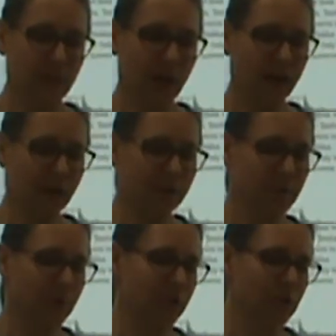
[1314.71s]
And there's a
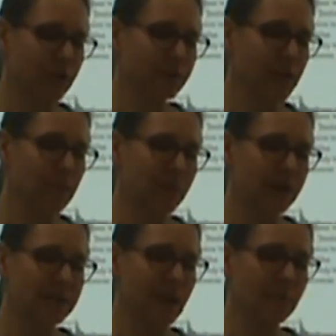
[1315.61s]
picture of Temba.
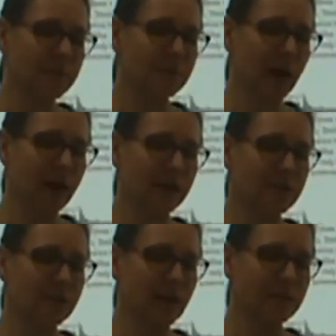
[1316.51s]
Temba smiled
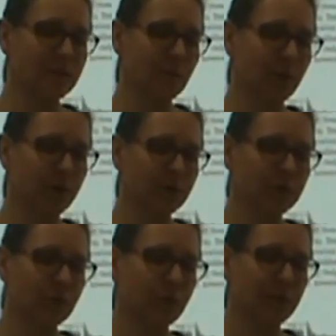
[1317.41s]
as supporters
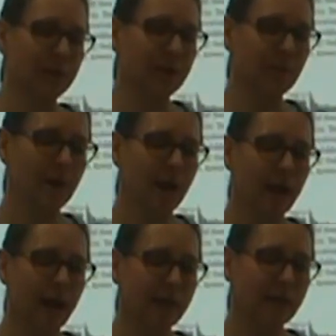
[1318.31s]
who greeted him
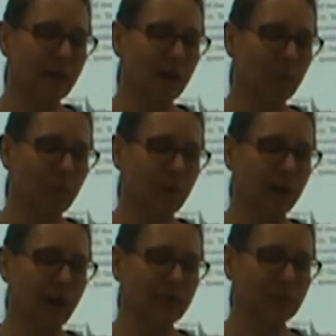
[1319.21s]
at the airport
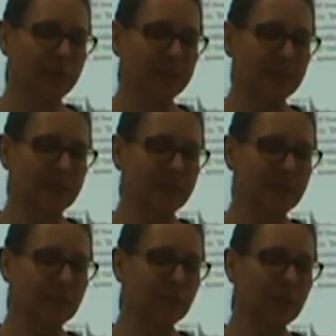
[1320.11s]
after he
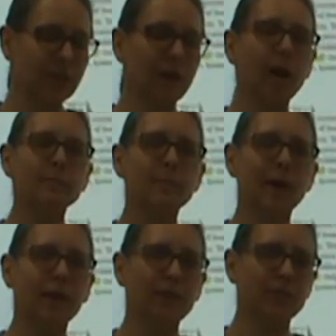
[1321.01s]
successfully climbed
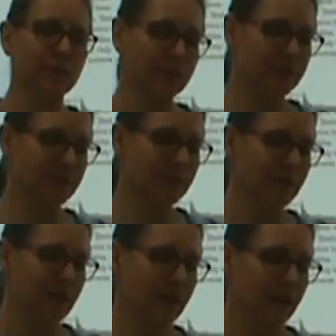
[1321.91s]
Mount Everest.
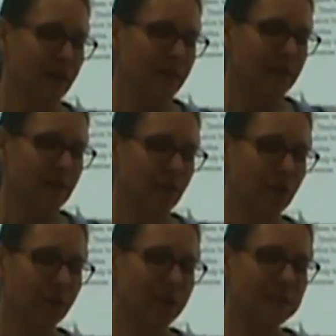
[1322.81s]
So
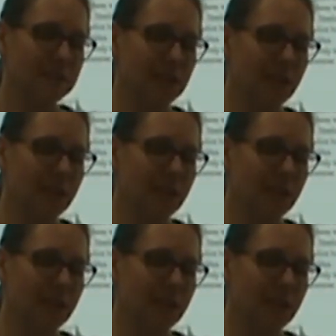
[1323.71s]
you can see